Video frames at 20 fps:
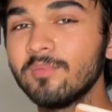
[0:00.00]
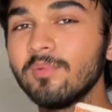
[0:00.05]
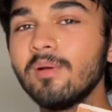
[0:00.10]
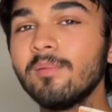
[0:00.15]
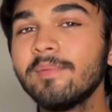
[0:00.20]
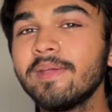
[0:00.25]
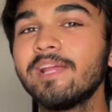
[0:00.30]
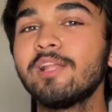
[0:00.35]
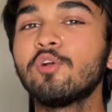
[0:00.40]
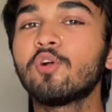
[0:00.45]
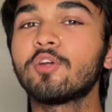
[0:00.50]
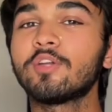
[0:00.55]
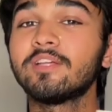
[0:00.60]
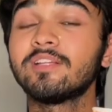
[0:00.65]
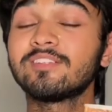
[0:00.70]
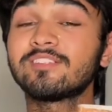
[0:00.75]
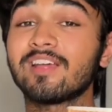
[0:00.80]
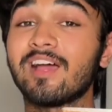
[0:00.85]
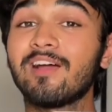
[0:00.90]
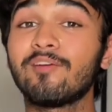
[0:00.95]
my male
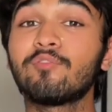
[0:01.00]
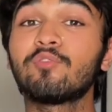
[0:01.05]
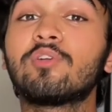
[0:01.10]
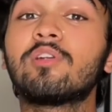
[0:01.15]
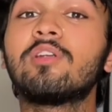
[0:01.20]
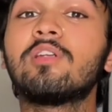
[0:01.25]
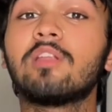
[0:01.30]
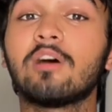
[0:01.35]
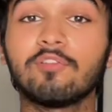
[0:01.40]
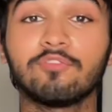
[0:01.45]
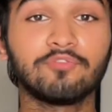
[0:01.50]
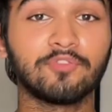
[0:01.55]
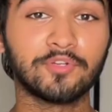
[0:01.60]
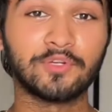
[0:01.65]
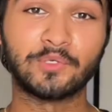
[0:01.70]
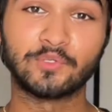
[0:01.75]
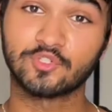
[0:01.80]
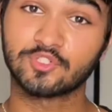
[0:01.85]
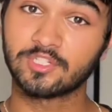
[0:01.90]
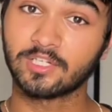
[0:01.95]
audience, I would love for
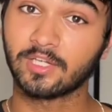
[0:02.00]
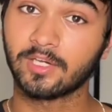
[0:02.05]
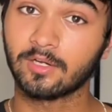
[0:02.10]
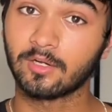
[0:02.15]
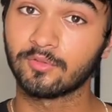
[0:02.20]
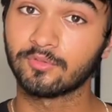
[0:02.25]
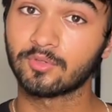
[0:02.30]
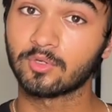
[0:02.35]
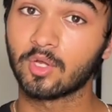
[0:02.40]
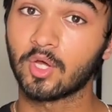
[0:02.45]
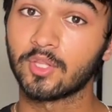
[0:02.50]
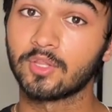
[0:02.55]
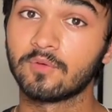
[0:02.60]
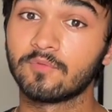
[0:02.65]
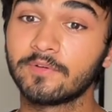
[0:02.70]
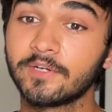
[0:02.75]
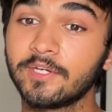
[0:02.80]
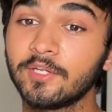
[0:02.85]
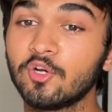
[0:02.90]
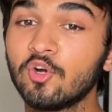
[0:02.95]
you to stick around throughout the
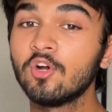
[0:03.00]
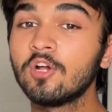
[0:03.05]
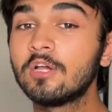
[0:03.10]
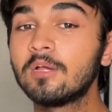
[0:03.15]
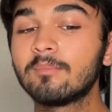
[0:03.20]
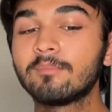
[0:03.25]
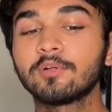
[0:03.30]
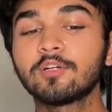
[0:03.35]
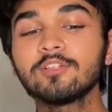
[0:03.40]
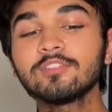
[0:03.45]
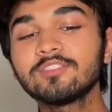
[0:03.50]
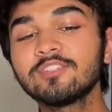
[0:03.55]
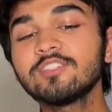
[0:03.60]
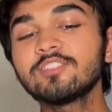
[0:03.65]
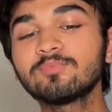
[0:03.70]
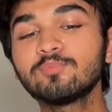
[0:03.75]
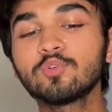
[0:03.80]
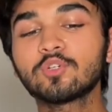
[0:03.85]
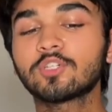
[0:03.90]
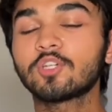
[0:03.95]
video because
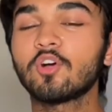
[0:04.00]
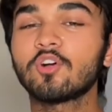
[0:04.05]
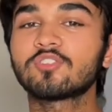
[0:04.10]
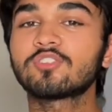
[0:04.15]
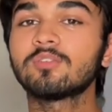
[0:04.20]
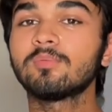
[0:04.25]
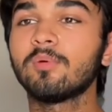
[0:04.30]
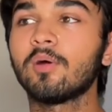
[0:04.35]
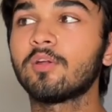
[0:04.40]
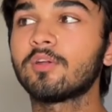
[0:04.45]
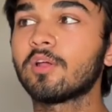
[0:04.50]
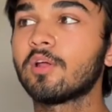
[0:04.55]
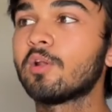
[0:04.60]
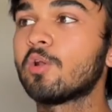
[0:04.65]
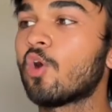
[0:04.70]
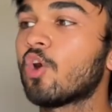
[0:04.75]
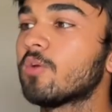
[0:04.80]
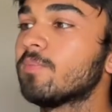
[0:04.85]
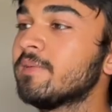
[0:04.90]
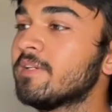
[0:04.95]
this book talks about a
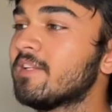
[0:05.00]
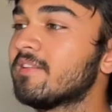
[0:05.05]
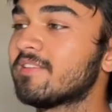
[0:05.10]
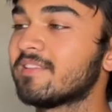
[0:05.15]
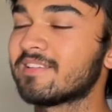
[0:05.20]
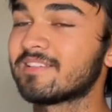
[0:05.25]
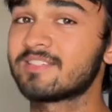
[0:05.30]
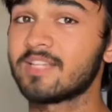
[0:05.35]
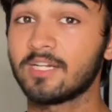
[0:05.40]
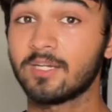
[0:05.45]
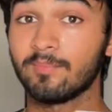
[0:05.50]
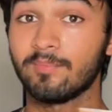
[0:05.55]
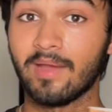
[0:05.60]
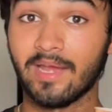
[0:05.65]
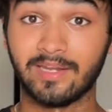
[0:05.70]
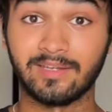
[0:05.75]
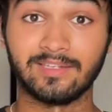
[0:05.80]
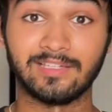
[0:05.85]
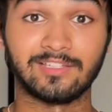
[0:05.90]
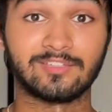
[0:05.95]
lot many things that a
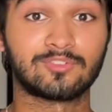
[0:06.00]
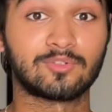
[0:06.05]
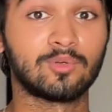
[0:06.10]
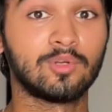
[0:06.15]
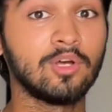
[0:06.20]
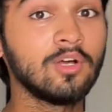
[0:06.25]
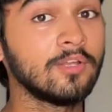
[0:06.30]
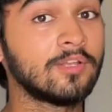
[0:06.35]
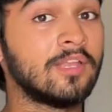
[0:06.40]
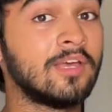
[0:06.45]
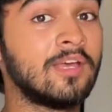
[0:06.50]
man needs to learn.